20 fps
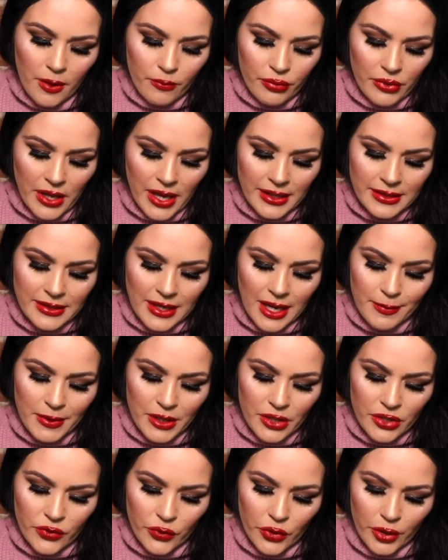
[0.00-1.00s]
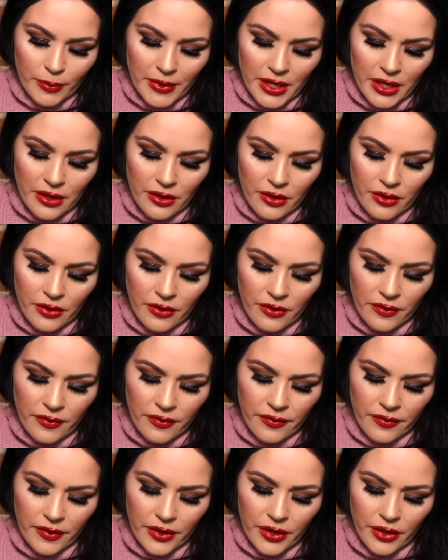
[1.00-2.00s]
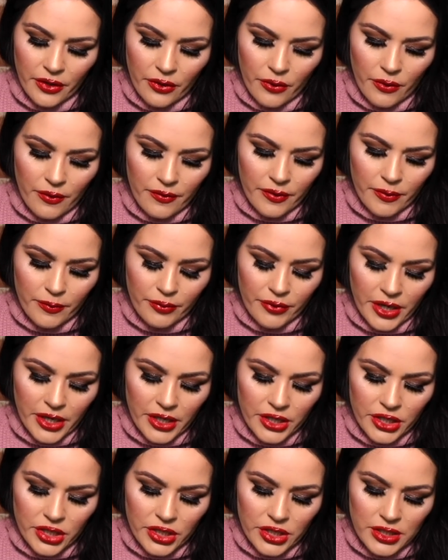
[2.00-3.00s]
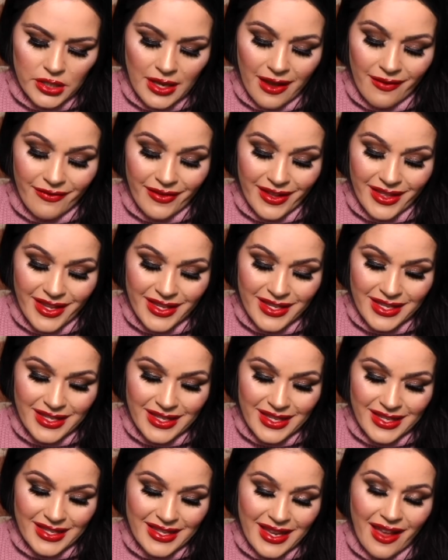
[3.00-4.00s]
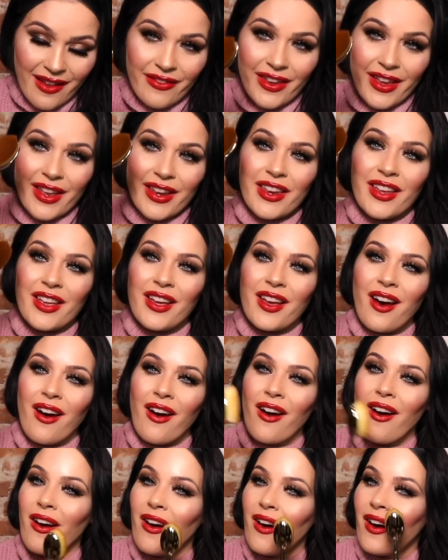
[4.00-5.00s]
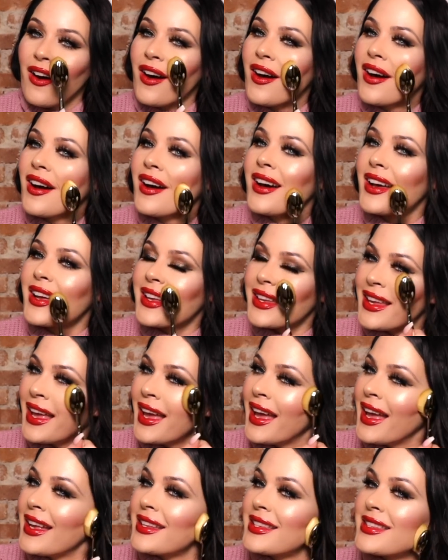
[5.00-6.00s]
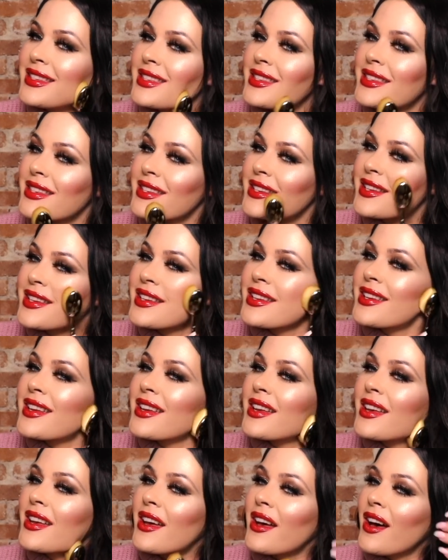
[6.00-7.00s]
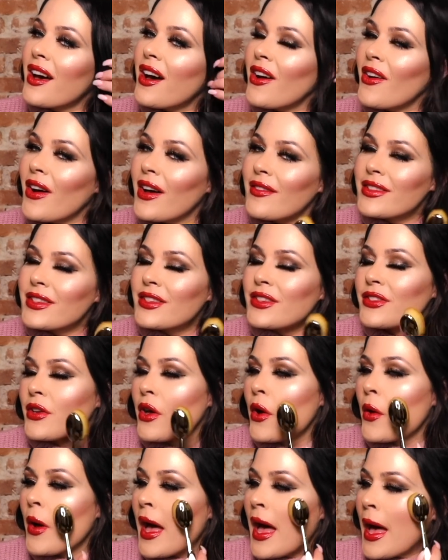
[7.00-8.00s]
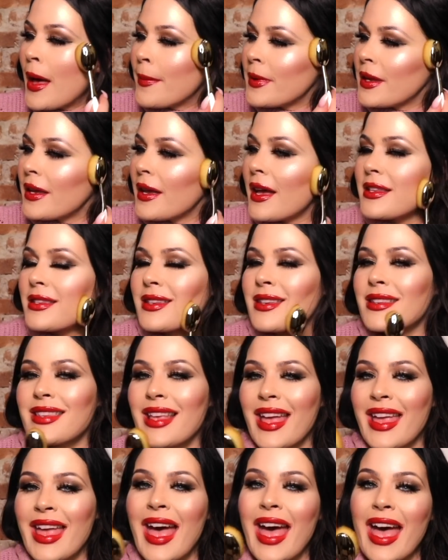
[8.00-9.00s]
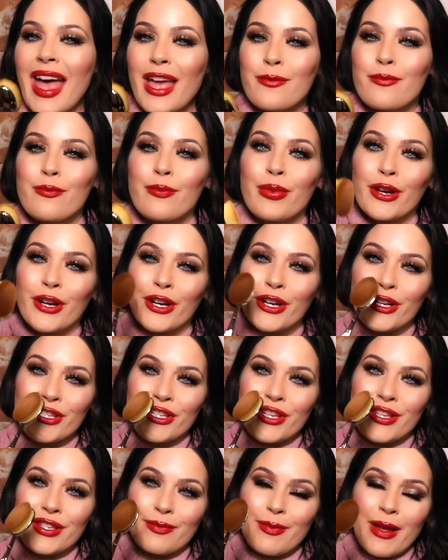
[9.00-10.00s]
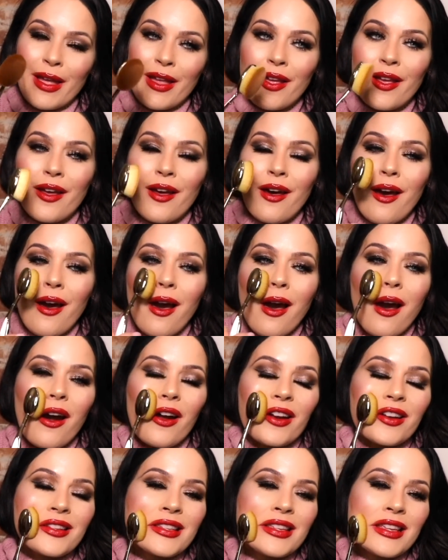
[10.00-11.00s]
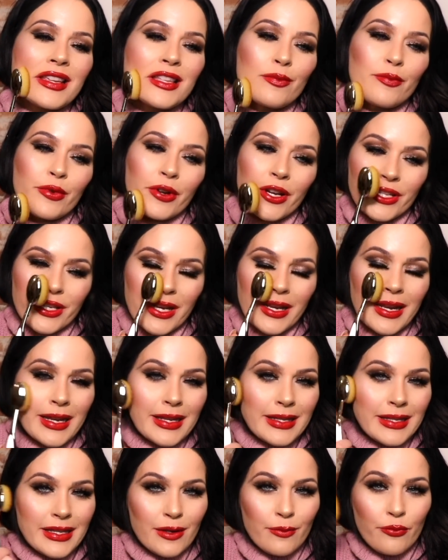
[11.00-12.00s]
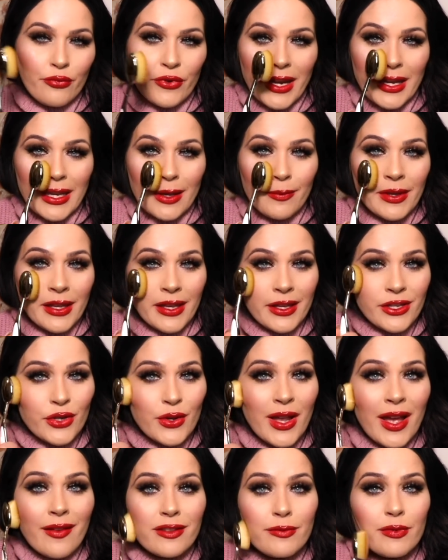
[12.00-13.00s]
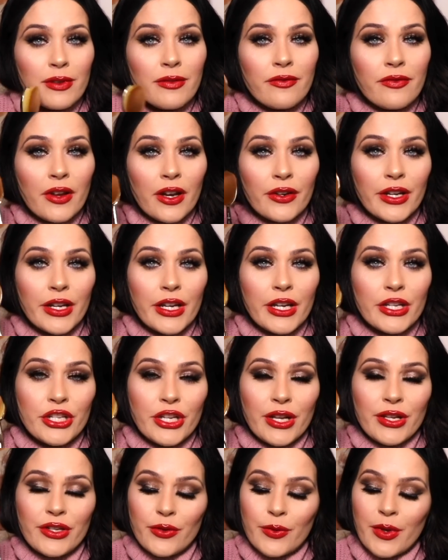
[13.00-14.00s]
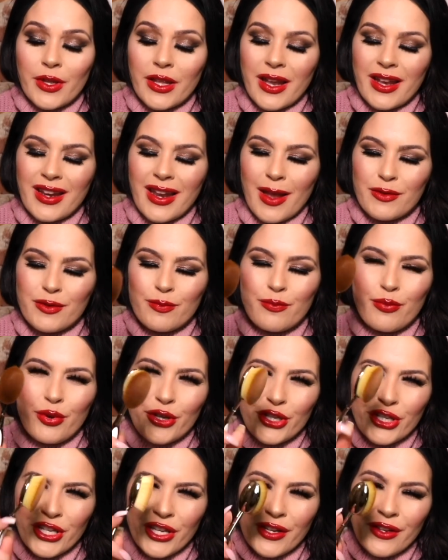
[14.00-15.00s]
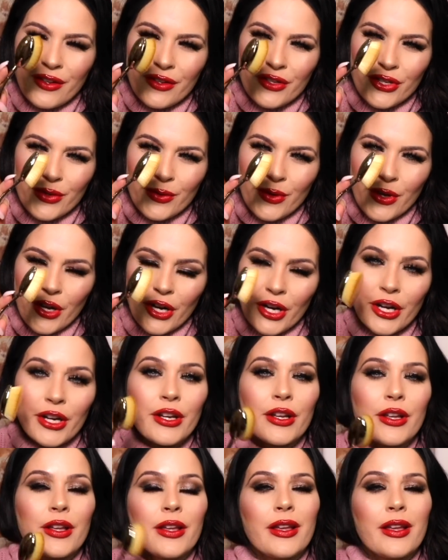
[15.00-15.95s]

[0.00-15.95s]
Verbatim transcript: Black Diamond Adornment for your oval brush, seven. This is the seven. Oh, yes. Oh, I'm so happy guys, because I had purchased my Artis brush and I did break it because you have to be very gentle with it and I was pushing too hard